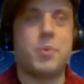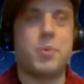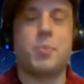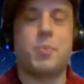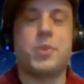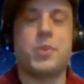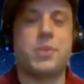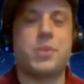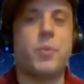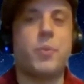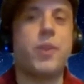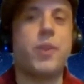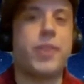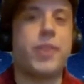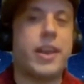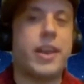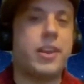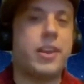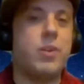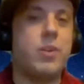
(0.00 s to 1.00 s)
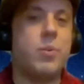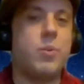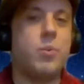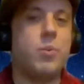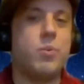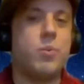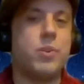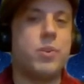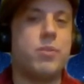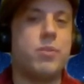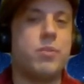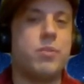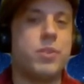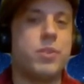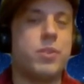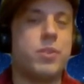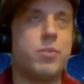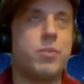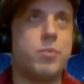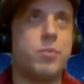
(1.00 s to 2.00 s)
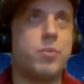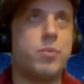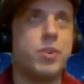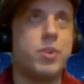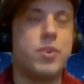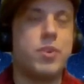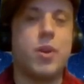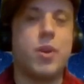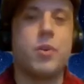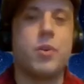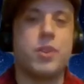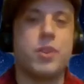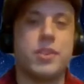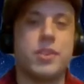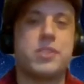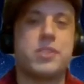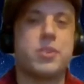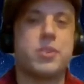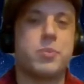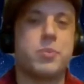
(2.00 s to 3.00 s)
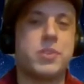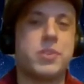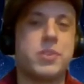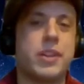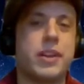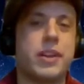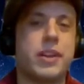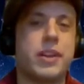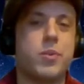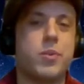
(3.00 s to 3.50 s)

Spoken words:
Was it one like you and you listen to, or was it like a